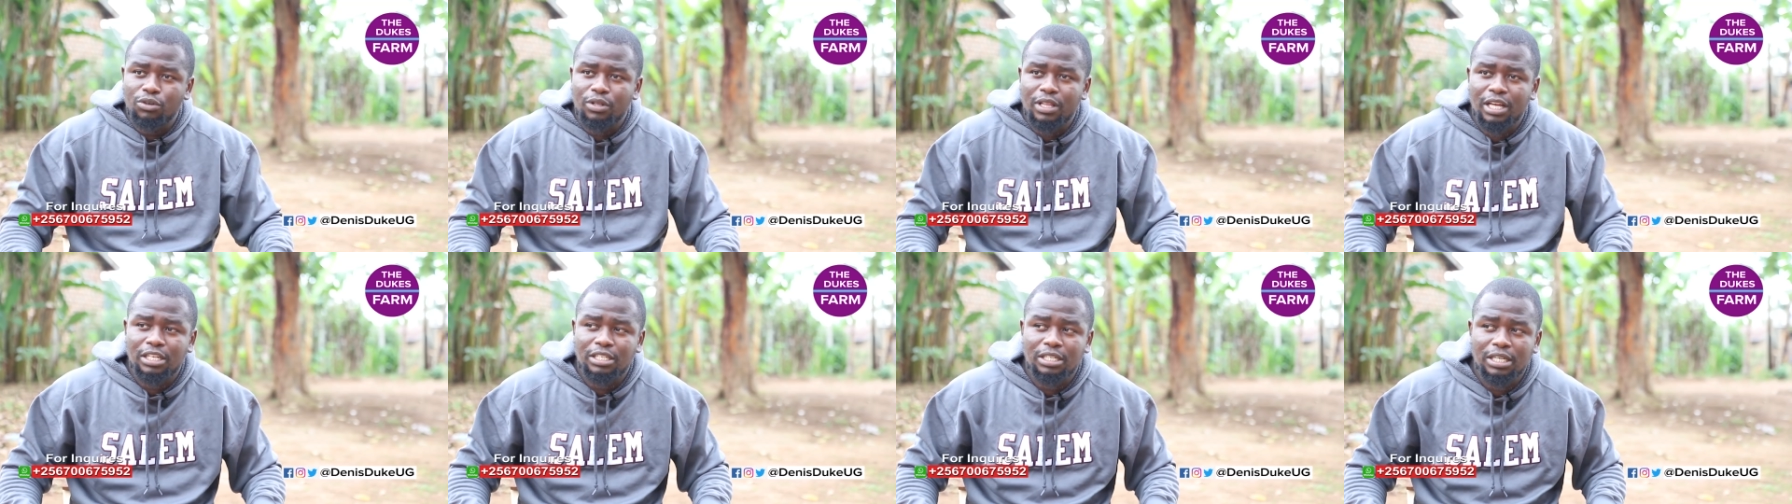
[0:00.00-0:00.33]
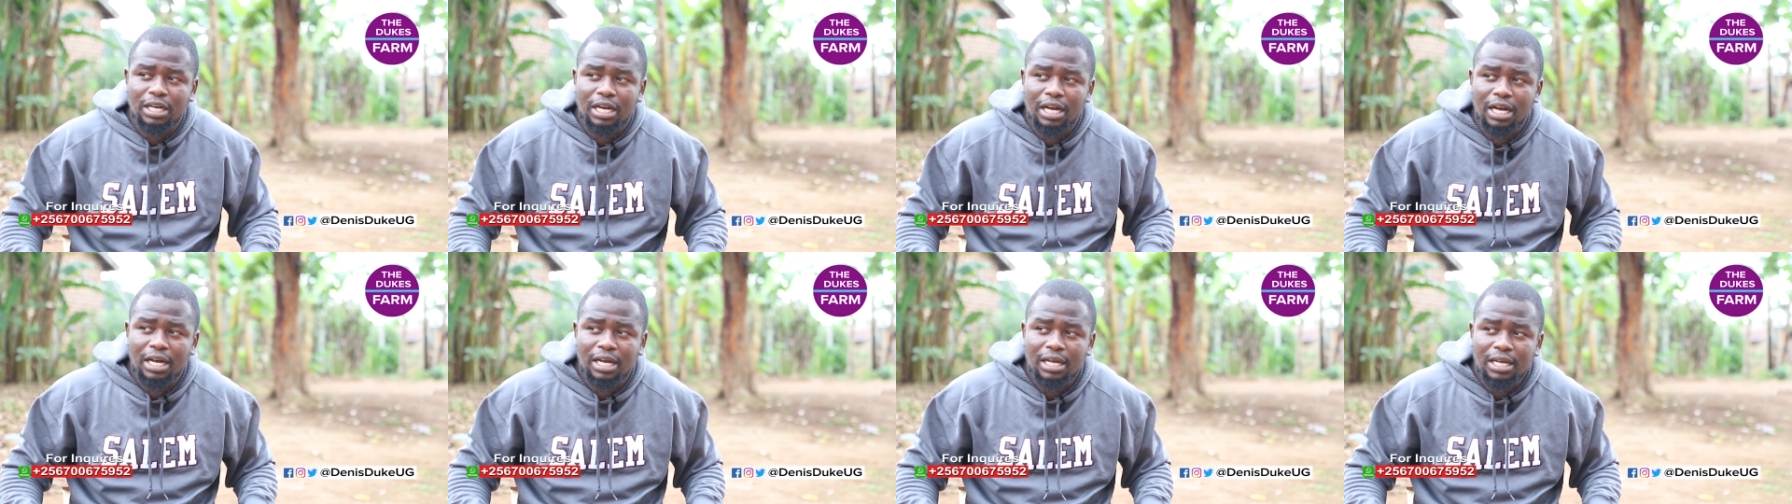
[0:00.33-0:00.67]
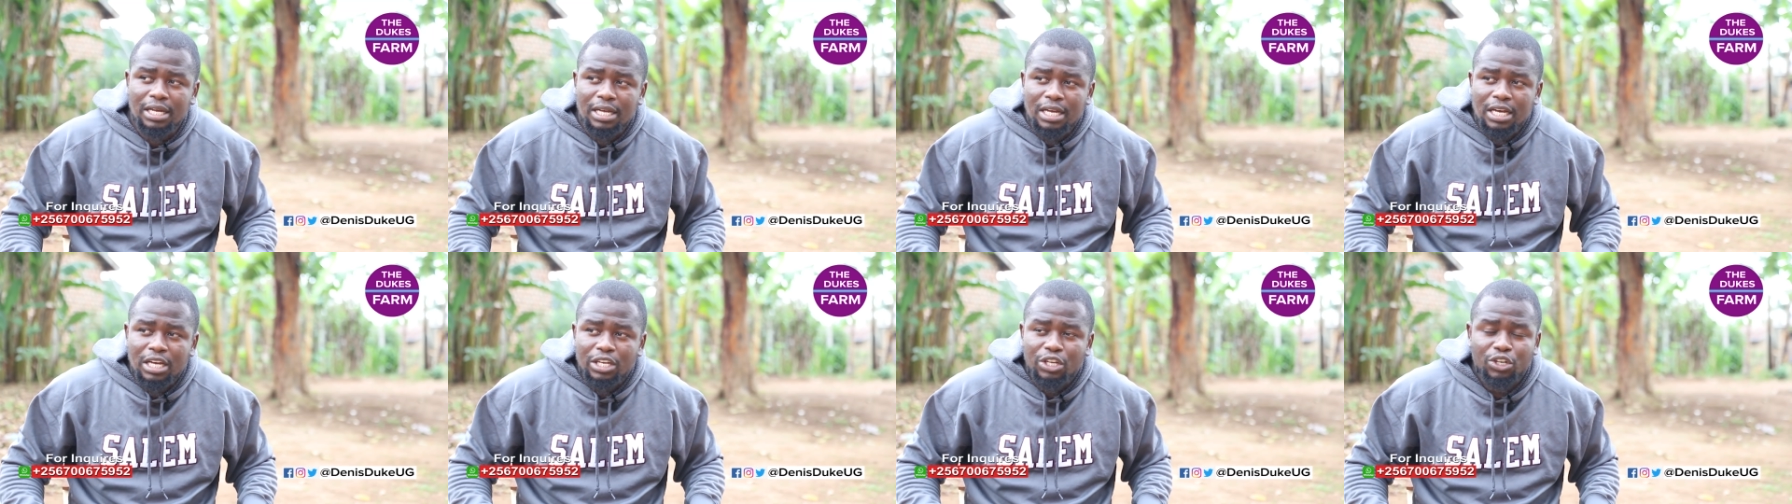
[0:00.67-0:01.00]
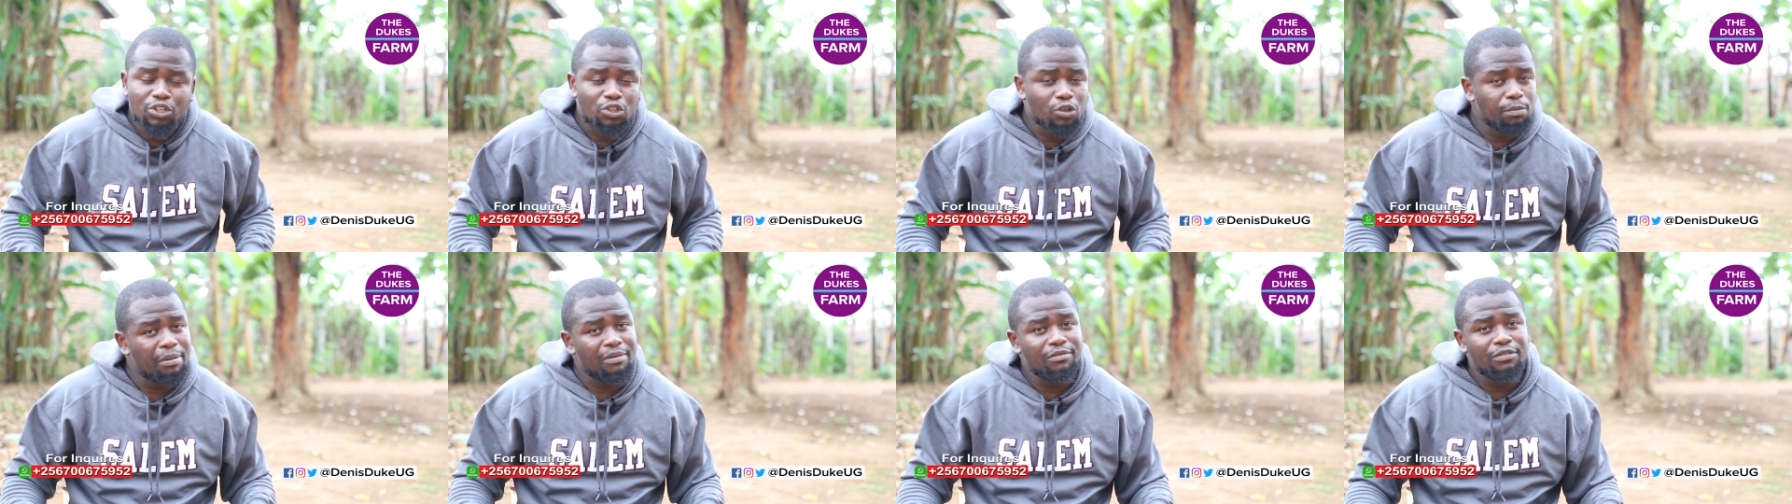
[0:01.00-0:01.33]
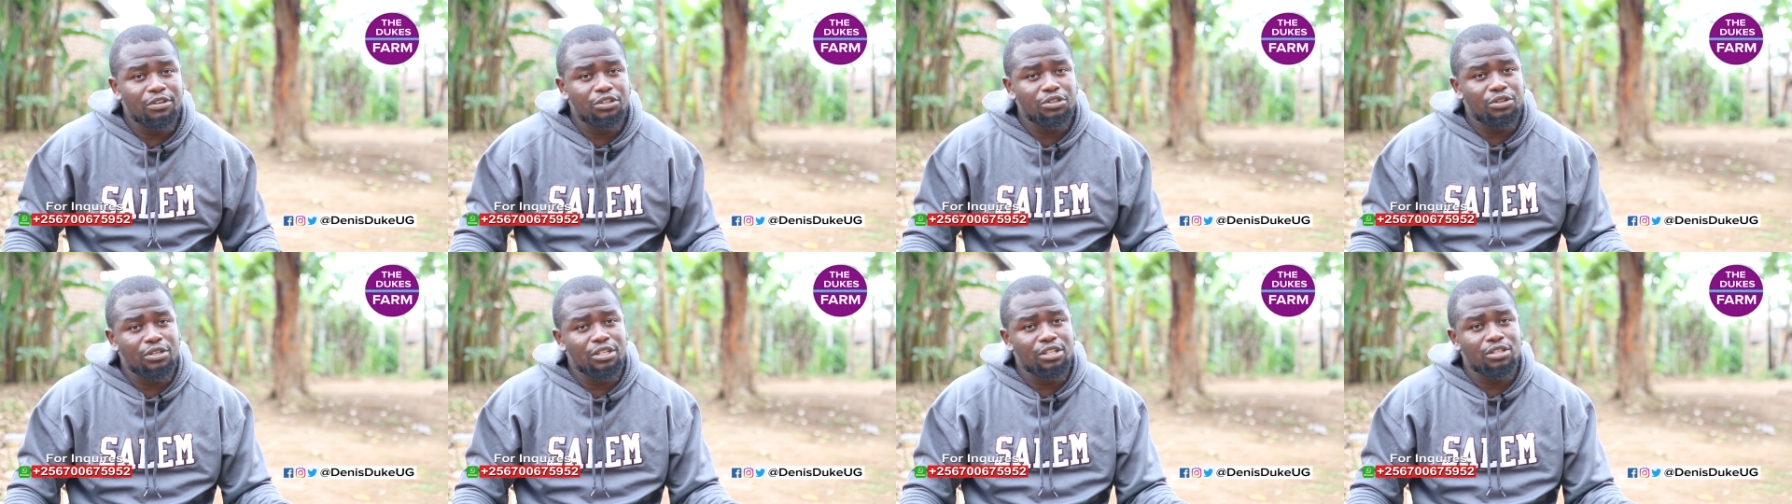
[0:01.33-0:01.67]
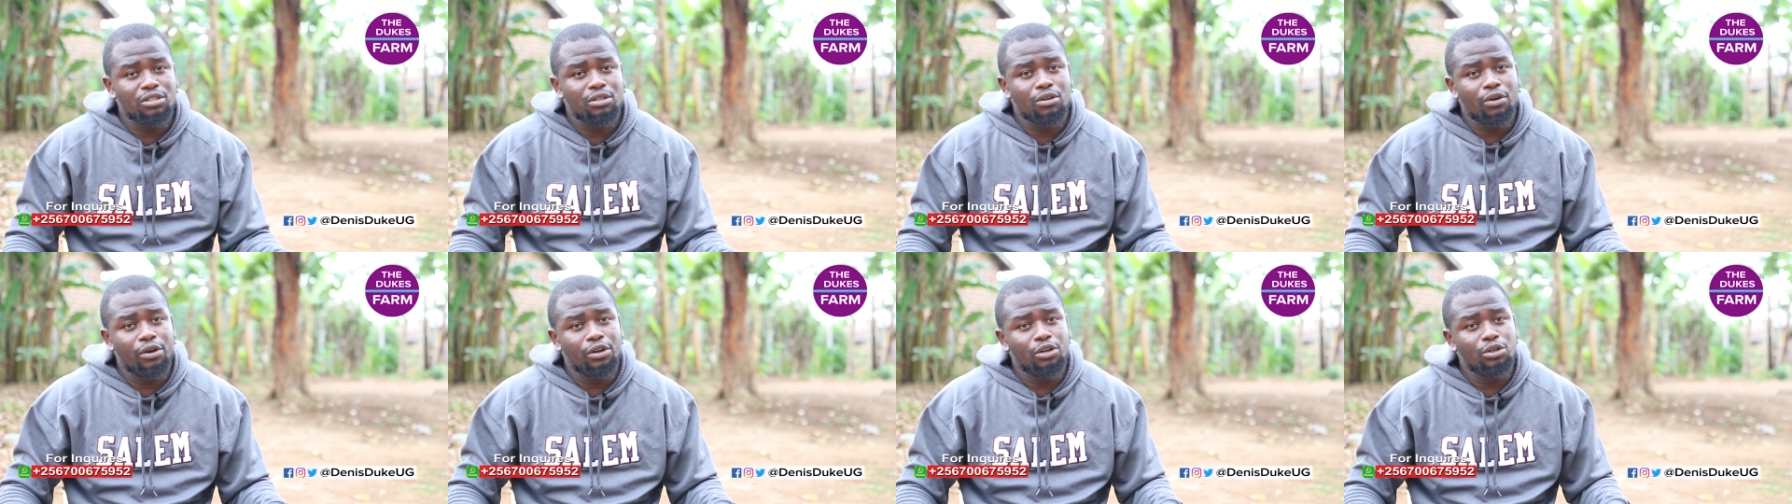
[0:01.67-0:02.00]
know that uh, your supervision
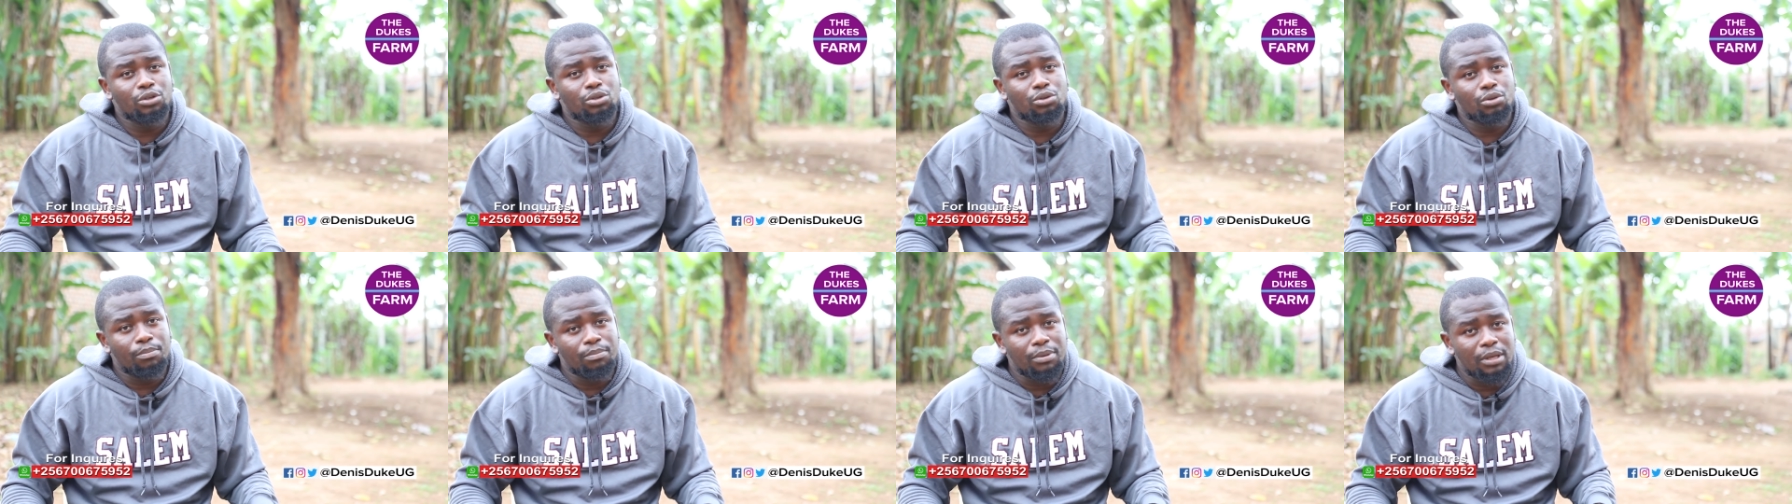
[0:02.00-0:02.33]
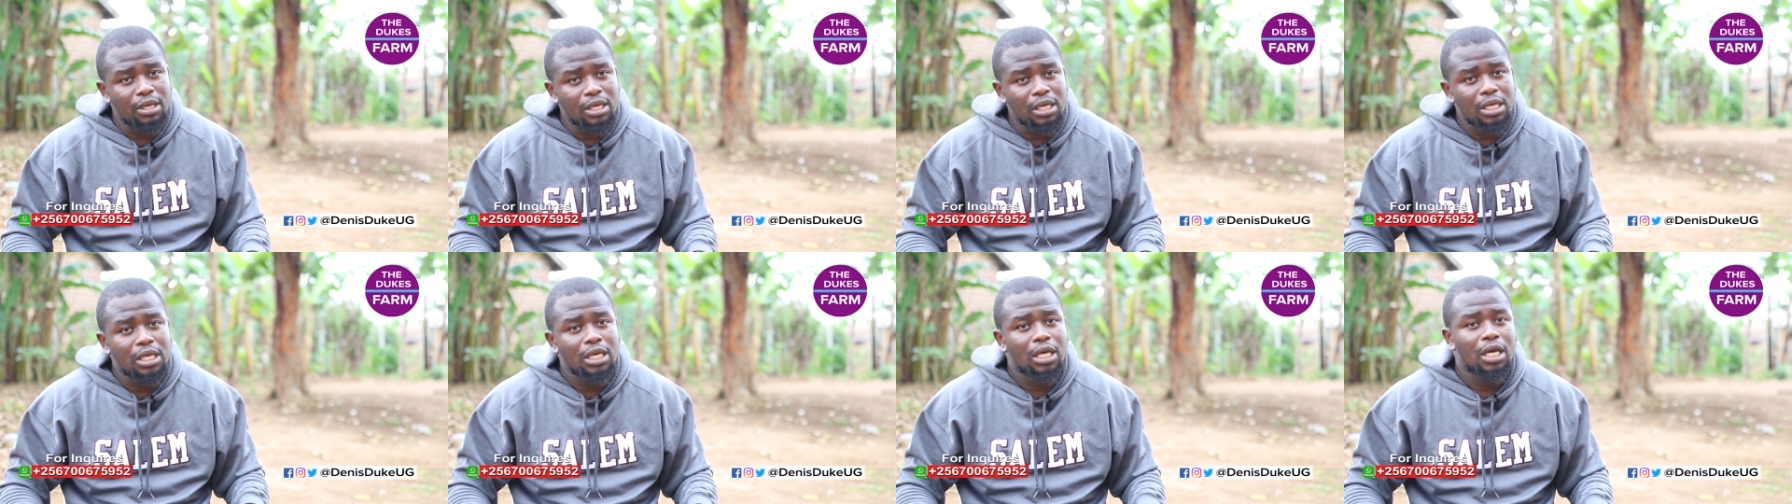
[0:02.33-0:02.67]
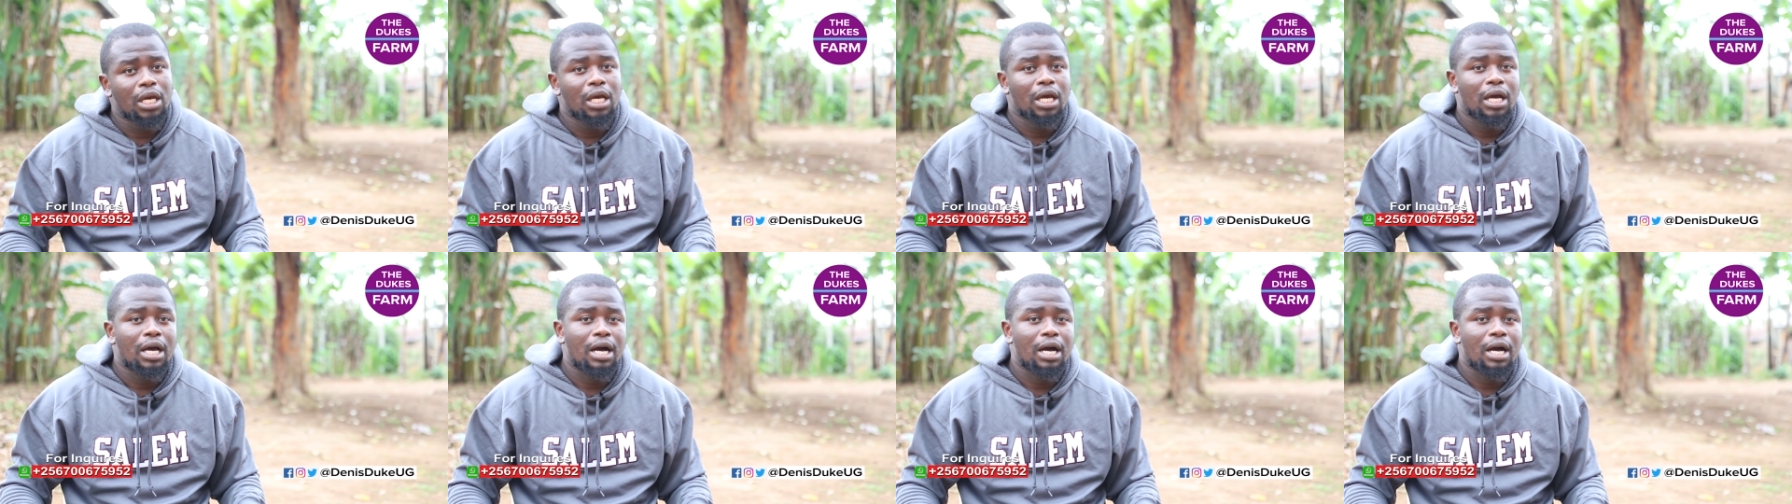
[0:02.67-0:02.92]
is going to be,